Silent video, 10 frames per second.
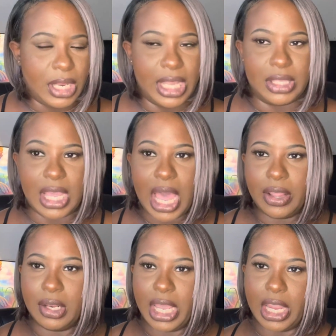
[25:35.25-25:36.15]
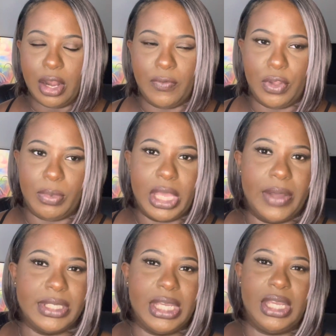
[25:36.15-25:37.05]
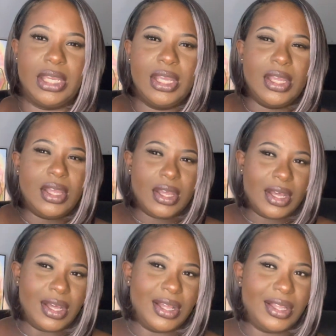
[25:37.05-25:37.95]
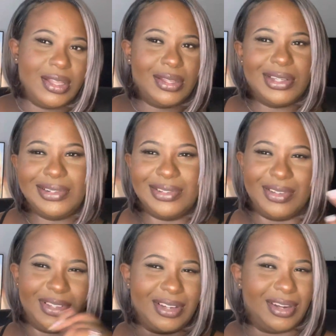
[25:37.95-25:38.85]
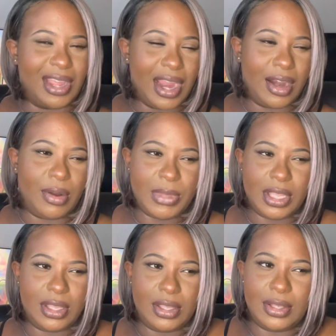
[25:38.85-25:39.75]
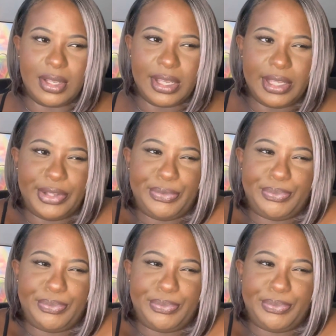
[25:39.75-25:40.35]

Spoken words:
Like, the guy that like interviewed me, I was like, I don't know if they're going to hire me. Like,